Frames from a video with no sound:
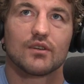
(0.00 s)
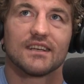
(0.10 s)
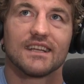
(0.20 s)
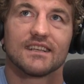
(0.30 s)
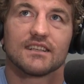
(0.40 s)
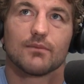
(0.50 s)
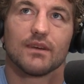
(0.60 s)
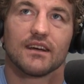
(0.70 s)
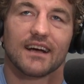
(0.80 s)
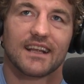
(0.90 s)
would need to
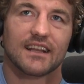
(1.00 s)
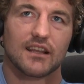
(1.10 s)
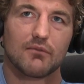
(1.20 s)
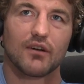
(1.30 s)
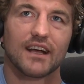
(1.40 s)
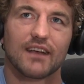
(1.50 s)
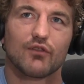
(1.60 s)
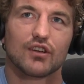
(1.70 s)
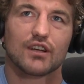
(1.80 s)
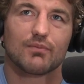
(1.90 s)
be like the like
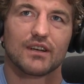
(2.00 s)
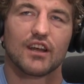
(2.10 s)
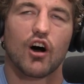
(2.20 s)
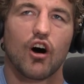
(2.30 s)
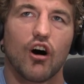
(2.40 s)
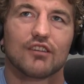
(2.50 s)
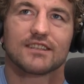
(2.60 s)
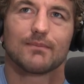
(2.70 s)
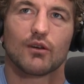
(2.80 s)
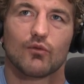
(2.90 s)
if we created the
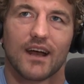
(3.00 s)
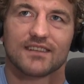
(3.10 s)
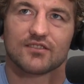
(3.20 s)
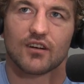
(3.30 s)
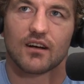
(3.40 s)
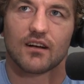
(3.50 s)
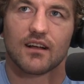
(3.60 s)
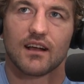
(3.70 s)
ultimate wrestler